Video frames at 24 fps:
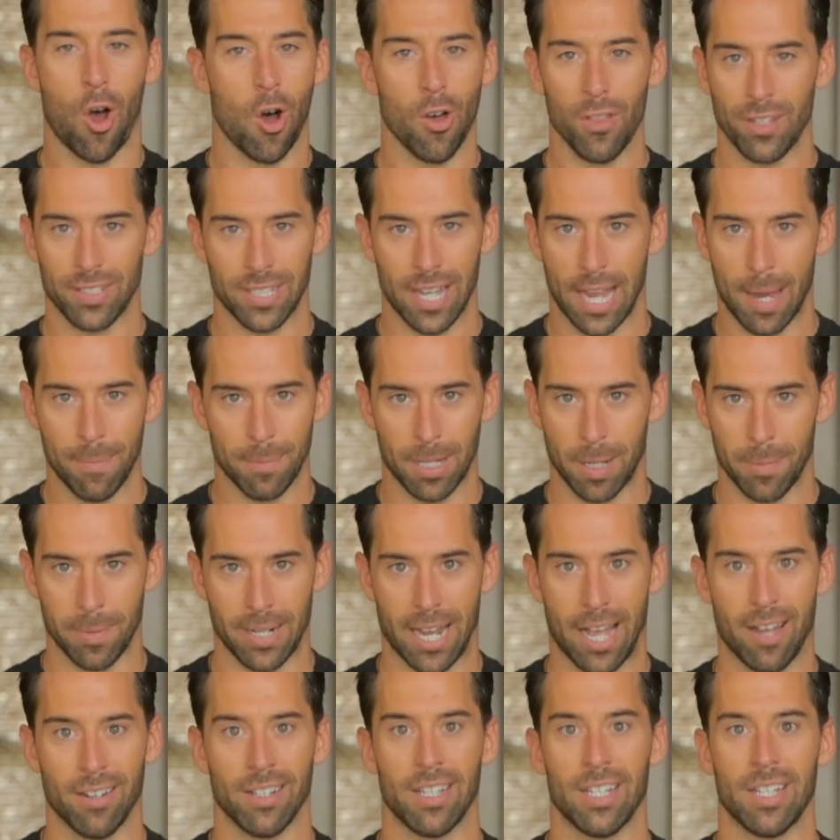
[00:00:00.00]
all the time coming
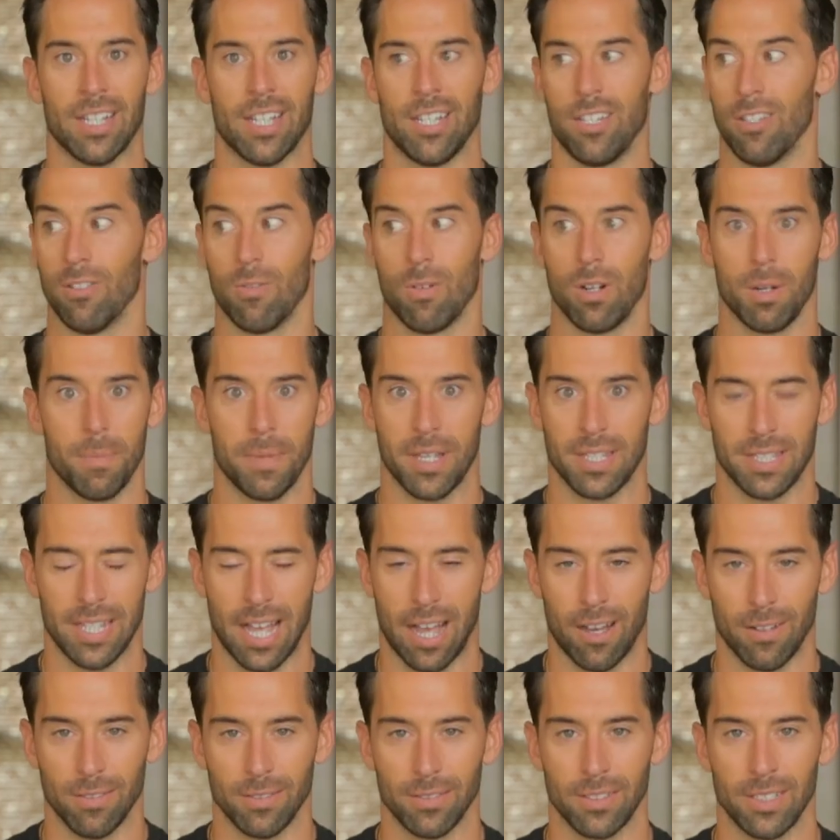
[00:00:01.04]
out. You don't wanna miss
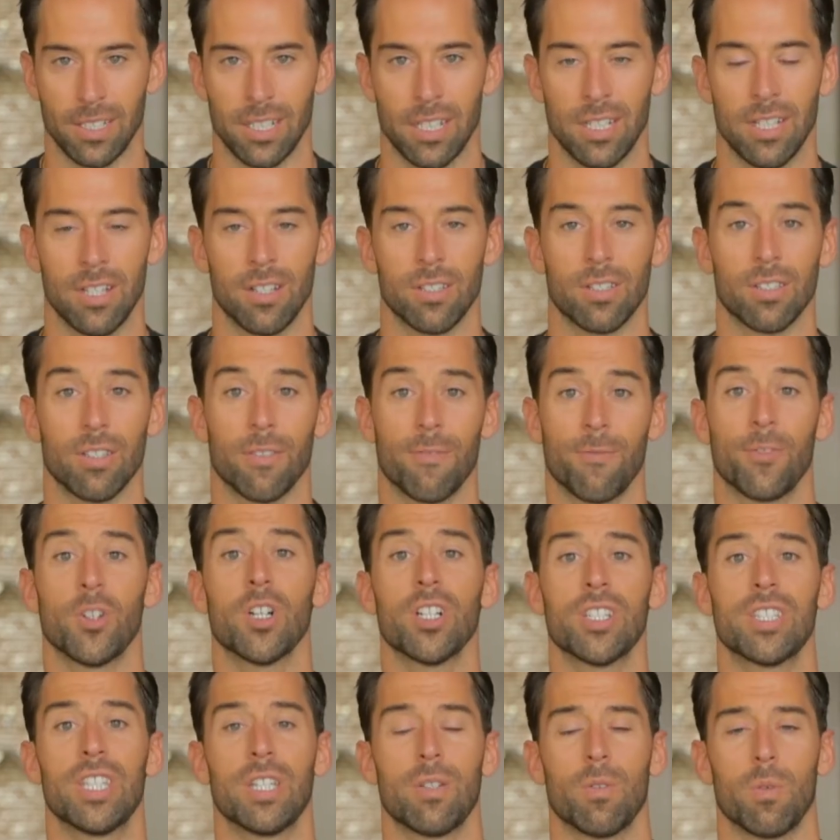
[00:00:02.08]
out. So the
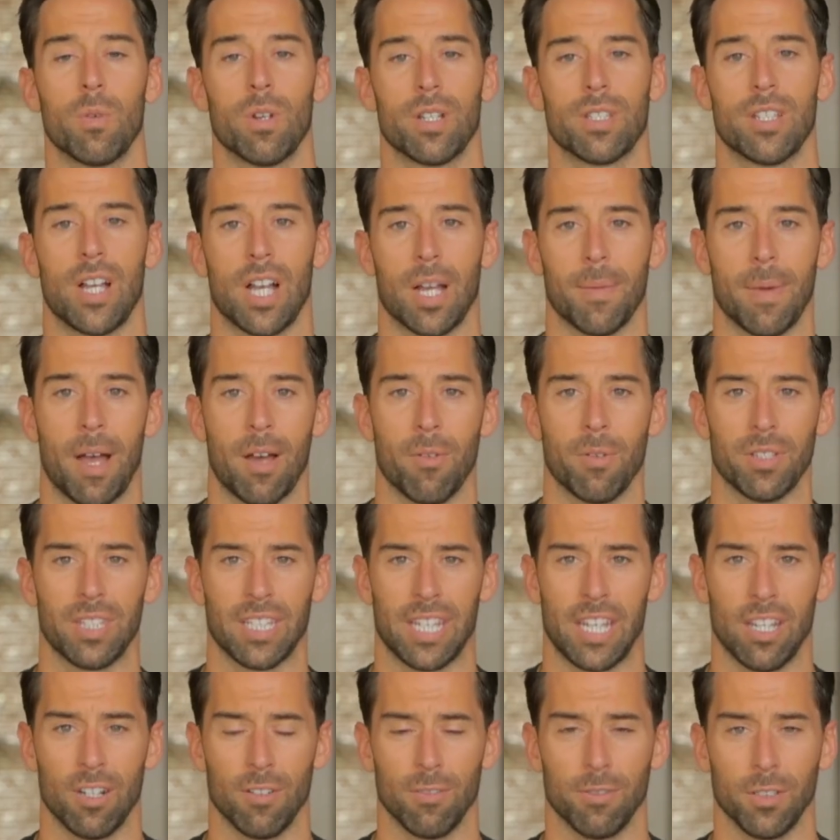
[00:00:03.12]
first thing we wanna talk about with the
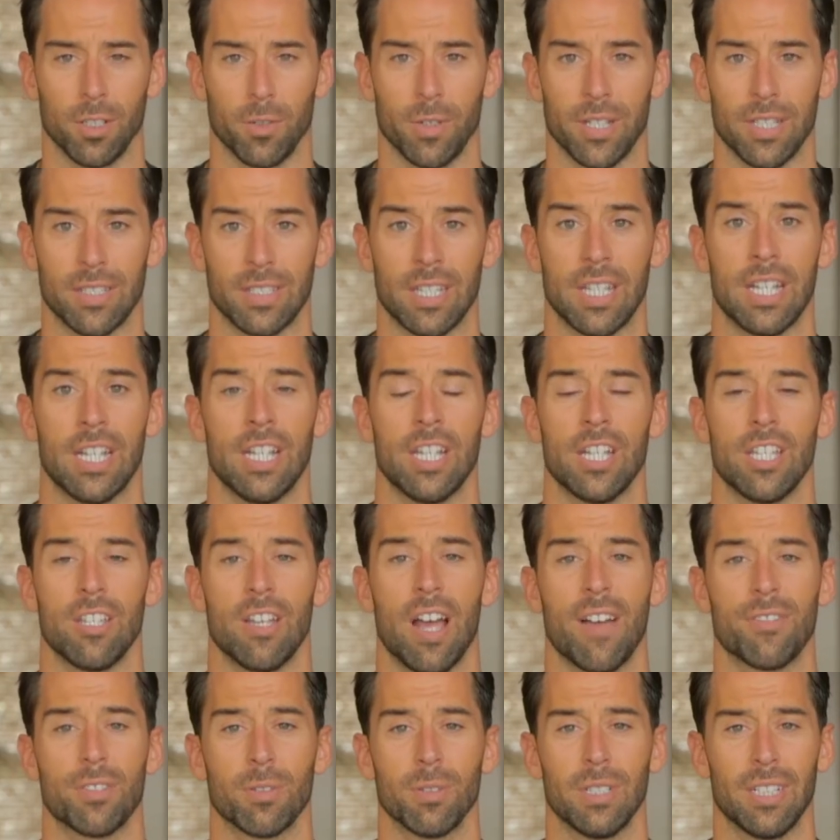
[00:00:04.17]
keto flu is you
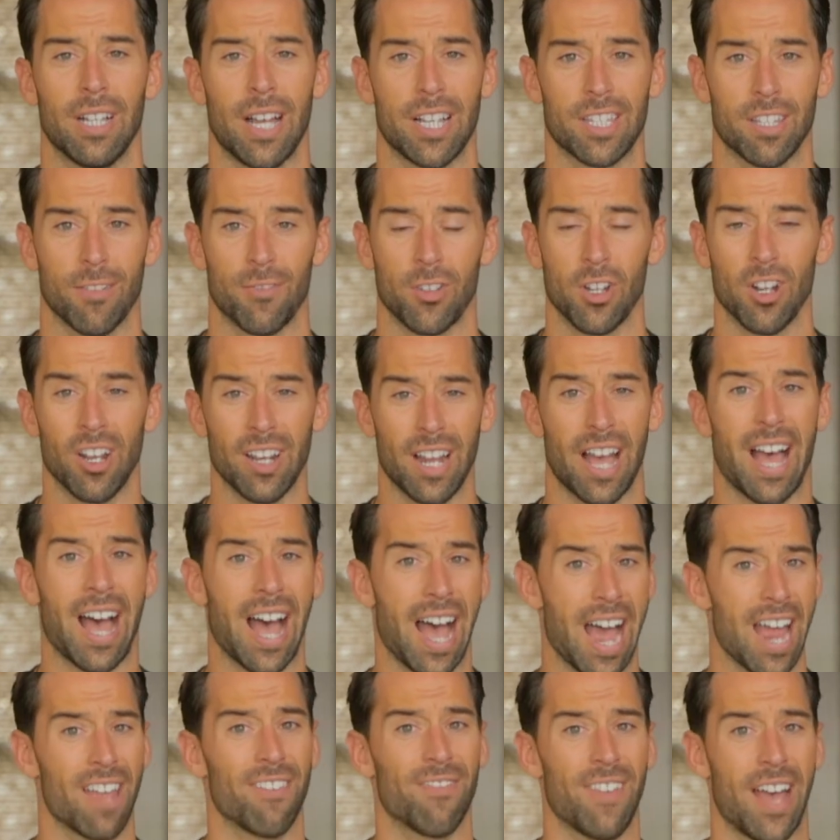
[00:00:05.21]
have to realize if you're on a
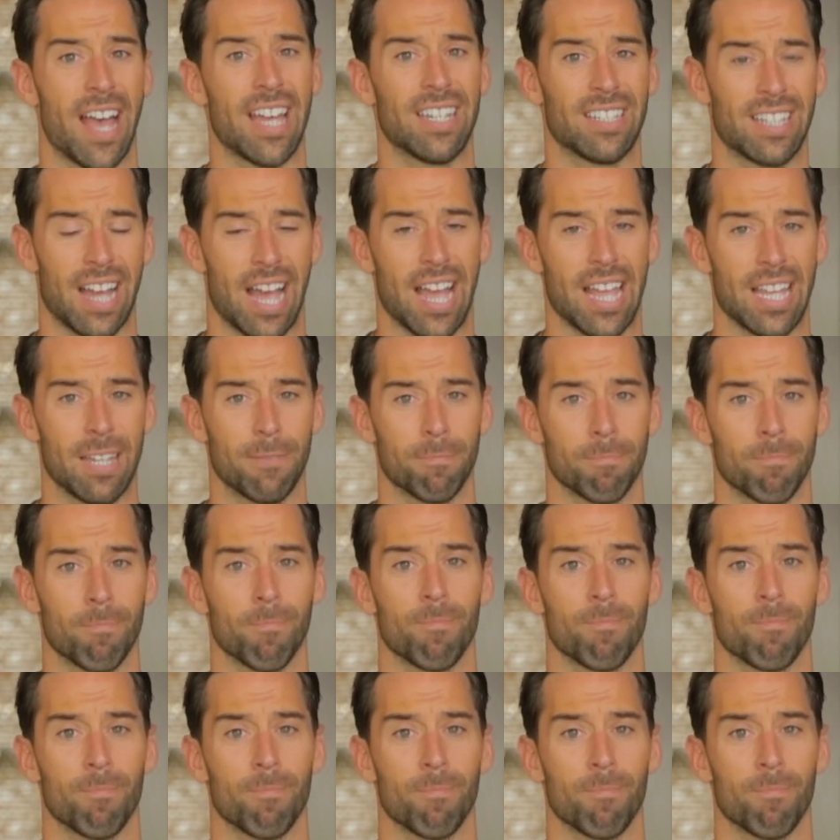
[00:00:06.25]
high fat diet